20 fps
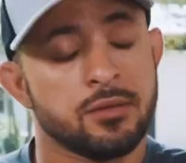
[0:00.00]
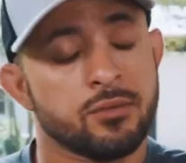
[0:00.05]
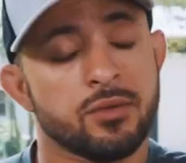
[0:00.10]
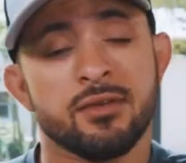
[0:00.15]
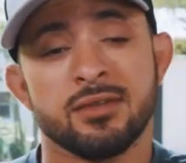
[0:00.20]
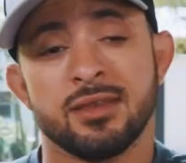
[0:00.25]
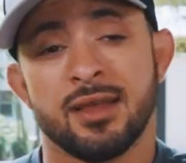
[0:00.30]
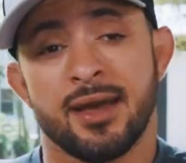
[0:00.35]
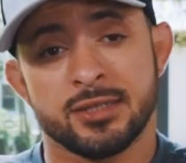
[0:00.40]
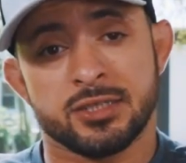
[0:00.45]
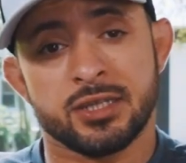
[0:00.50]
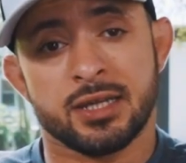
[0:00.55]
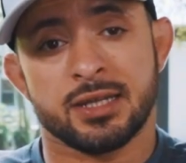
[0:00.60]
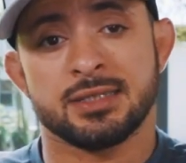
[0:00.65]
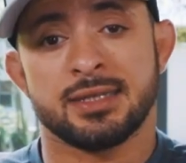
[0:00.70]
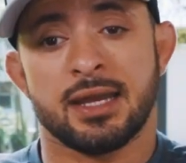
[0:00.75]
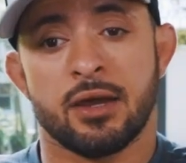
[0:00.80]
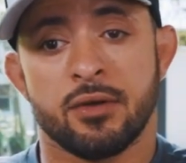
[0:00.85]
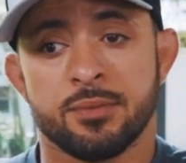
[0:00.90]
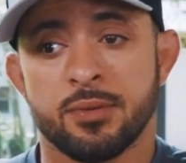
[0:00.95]
We have a lot of
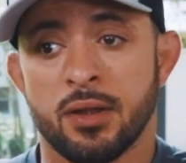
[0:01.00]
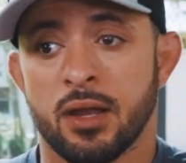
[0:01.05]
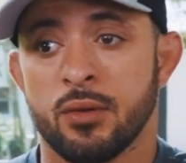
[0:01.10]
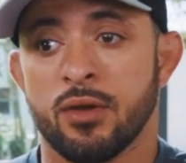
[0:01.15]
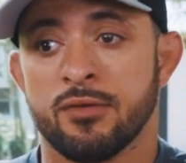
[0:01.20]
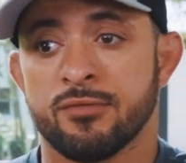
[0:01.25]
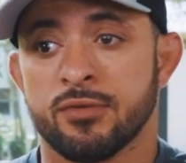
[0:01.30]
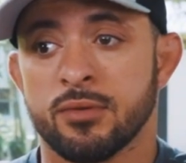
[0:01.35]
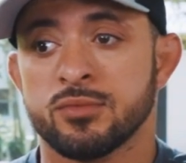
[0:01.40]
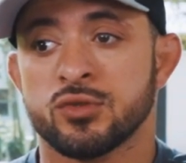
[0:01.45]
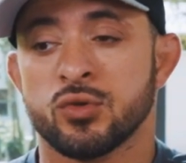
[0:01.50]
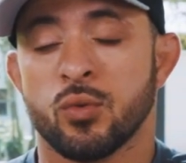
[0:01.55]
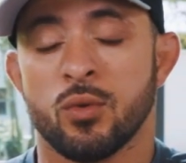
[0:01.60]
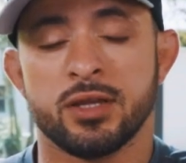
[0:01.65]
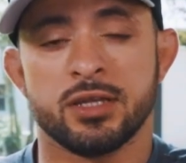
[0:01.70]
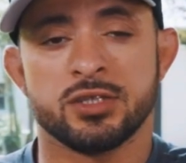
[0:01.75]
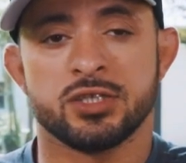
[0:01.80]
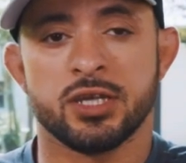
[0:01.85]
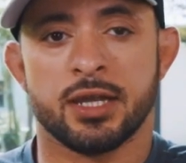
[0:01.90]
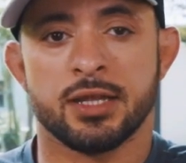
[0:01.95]
chickens now. We probably went from
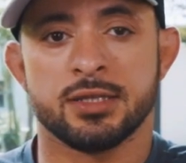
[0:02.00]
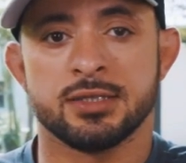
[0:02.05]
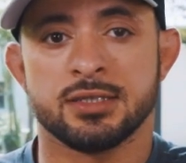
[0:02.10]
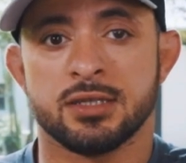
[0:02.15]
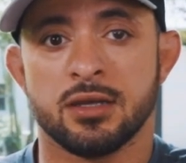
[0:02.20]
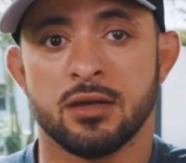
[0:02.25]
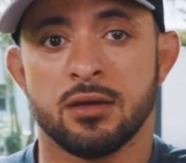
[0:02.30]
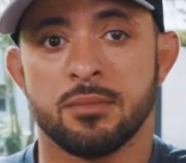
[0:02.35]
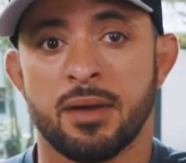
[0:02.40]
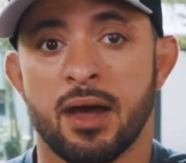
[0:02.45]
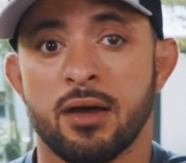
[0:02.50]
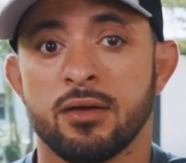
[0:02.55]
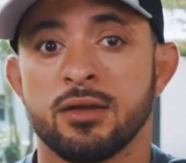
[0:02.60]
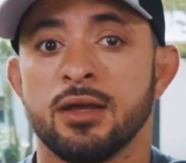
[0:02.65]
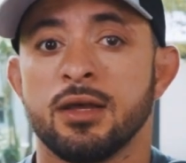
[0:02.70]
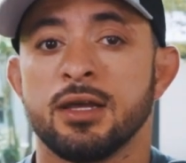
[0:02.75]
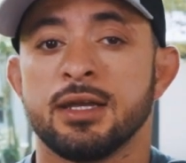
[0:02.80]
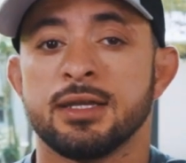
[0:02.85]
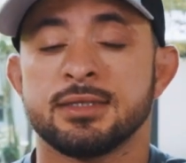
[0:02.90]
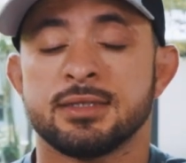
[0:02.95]
20 chickens to about
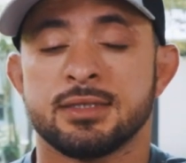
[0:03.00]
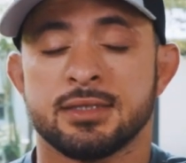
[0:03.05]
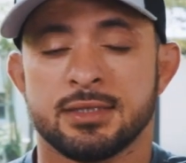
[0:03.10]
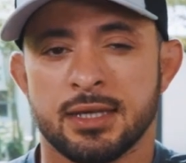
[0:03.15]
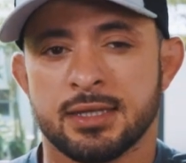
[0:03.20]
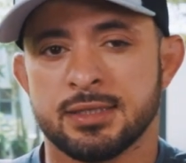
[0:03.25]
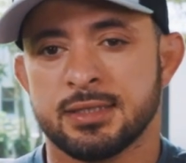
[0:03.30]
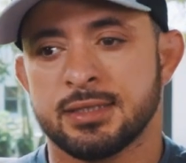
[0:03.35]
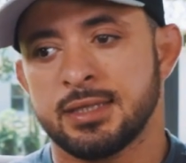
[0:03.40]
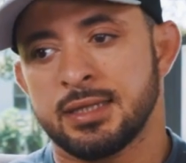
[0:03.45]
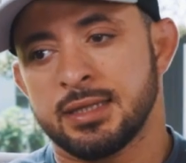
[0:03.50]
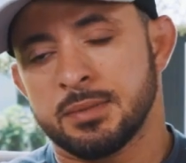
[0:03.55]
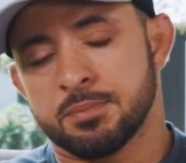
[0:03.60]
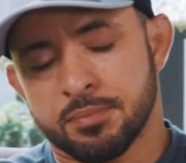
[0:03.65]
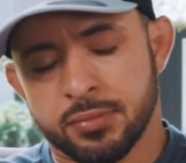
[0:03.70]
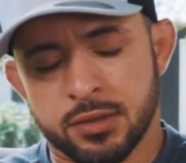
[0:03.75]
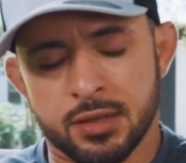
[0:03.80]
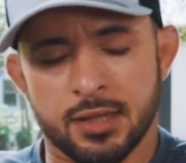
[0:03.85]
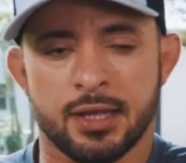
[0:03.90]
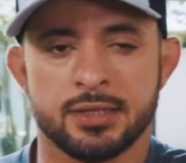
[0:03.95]
60
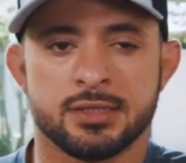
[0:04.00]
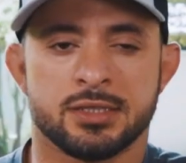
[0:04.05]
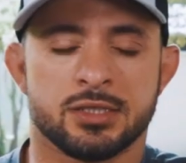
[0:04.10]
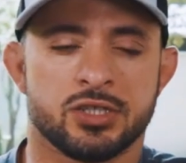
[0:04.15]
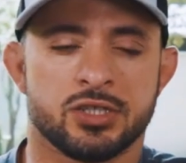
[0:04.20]
plus